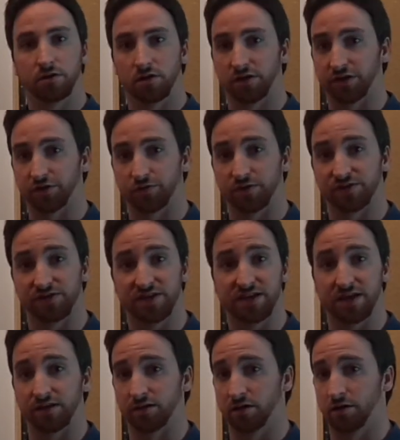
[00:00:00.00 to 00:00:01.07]
electricity
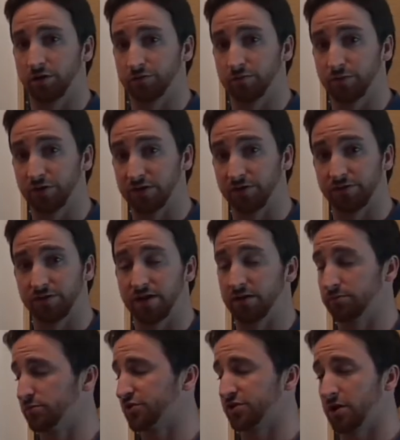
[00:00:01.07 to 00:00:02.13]
and 1
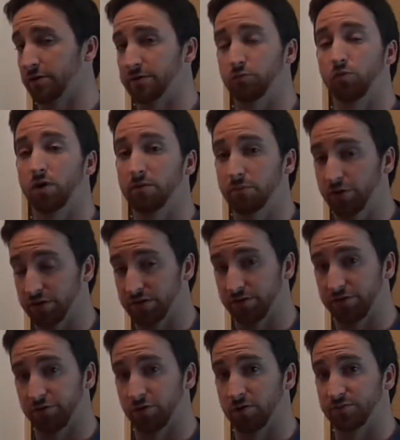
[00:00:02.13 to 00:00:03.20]
million
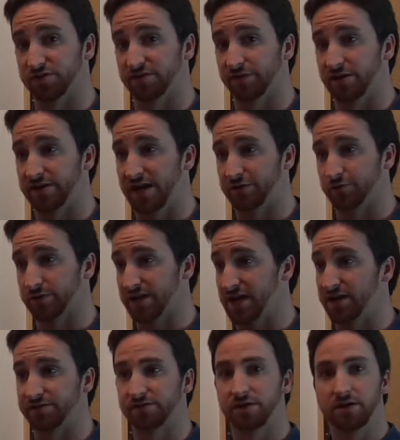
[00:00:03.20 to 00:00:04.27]
therms of natural
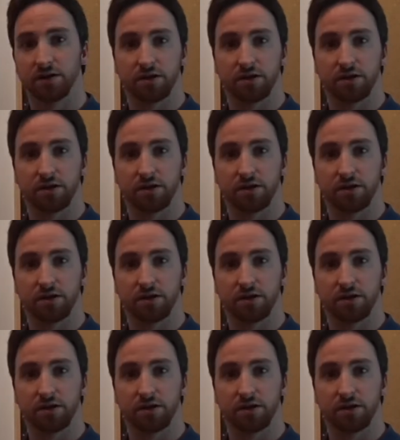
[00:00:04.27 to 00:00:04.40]
gas.